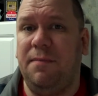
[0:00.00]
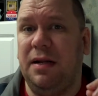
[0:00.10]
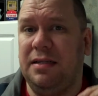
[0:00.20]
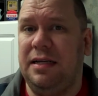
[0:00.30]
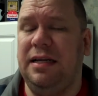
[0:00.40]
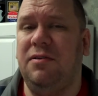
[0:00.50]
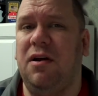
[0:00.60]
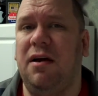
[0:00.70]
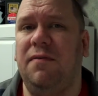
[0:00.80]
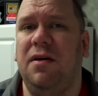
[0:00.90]
but a CD
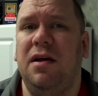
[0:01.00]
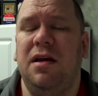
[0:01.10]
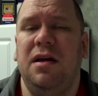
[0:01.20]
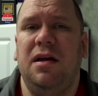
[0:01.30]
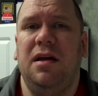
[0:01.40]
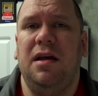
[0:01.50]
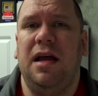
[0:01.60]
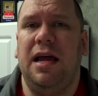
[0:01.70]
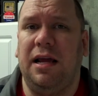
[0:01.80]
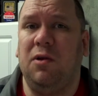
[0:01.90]
drive.
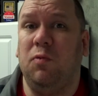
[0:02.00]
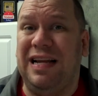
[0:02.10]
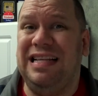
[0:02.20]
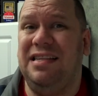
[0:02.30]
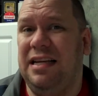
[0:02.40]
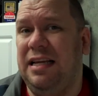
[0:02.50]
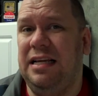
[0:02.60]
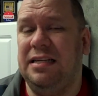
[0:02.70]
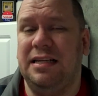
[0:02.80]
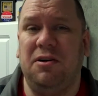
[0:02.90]
And it could read
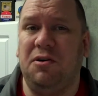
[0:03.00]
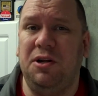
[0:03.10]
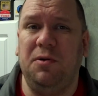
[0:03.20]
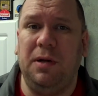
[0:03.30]
CDs. That's all it could do.